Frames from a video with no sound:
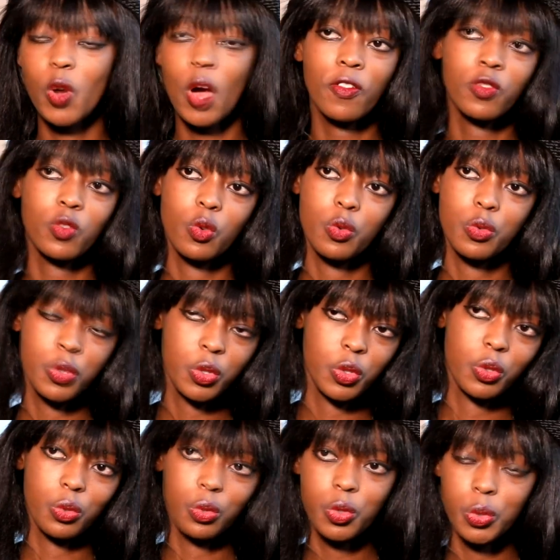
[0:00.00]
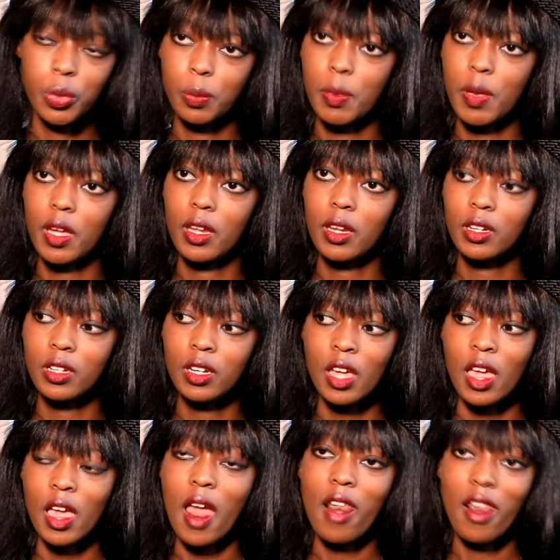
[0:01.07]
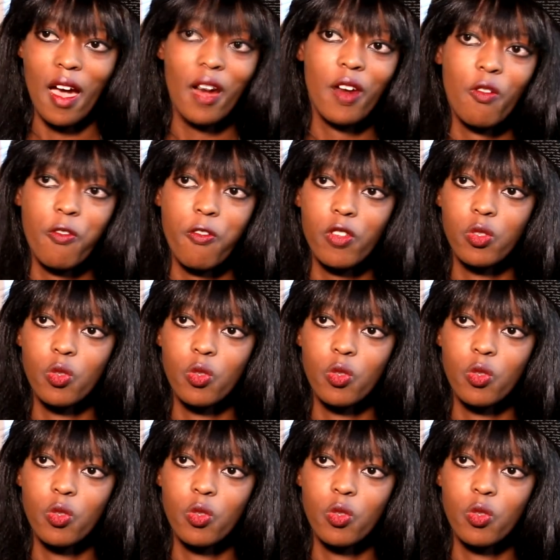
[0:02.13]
You have to go to YouTube and learn